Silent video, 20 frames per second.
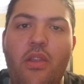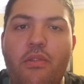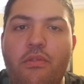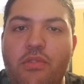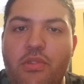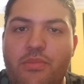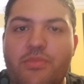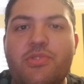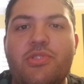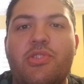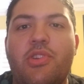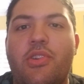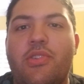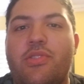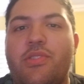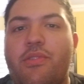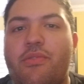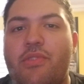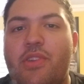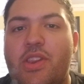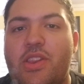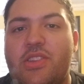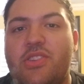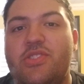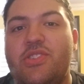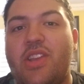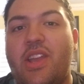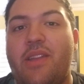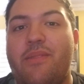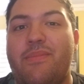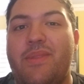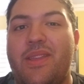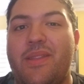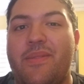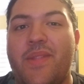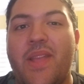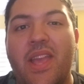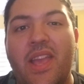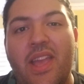from start to finish. I mean,